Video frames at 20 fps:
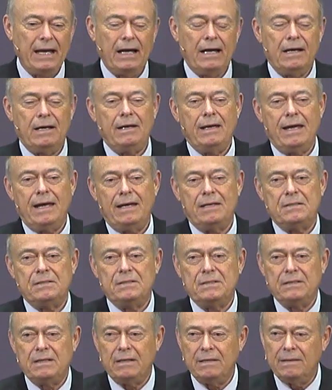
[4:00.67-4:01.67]
uh,
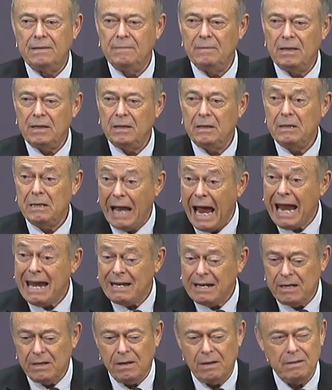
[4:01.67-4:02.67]
has uh, uh,
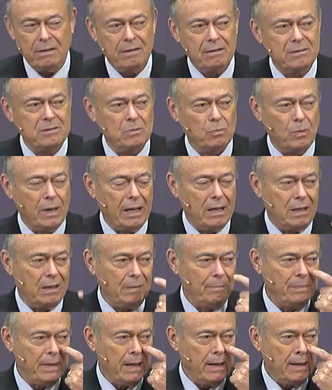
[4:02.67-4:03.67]
90 on it as well.
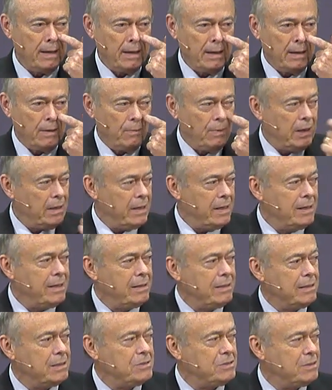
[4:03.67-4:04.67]
Well, in
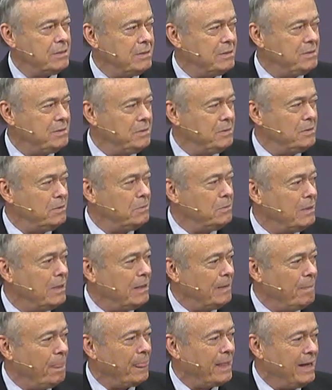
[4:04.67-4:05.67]
addition to
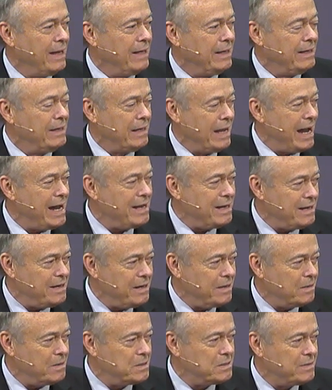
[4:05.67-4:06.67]
um, 90
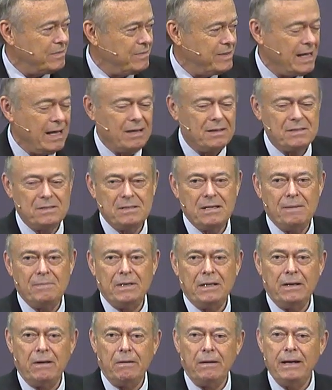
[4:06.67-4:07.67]
years of Dallas
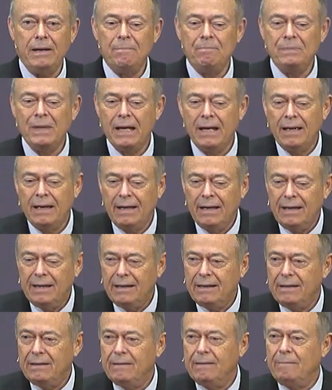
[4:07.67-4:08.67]
Seminary,
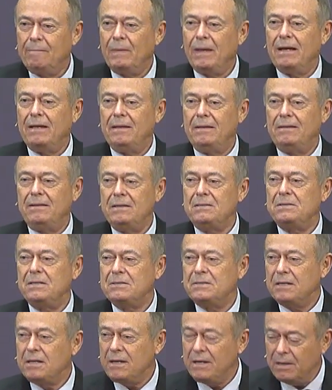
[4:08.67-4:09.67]
um, this
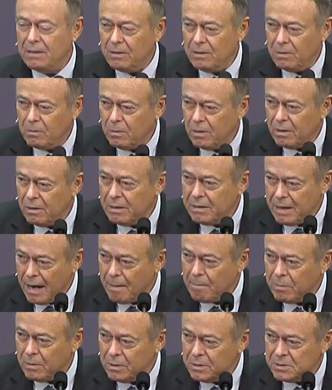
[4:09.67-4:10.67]
is a year where
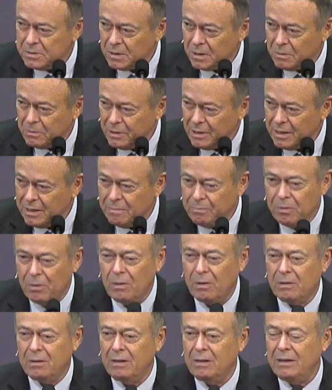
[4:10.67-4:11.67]
numbers are really
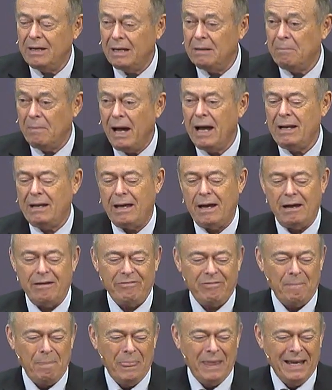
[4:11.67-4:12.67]
important in my
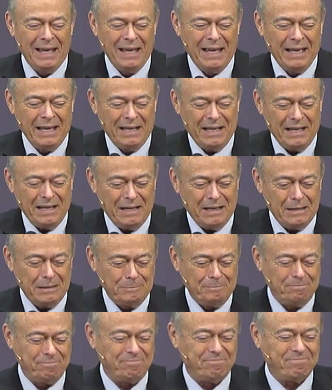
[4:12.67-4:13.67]
life.
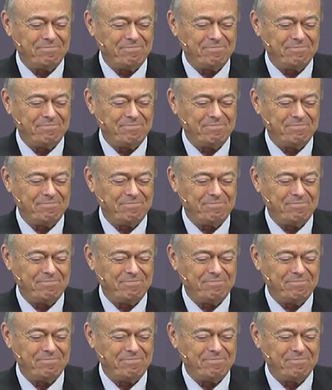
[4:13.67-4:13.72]
Um,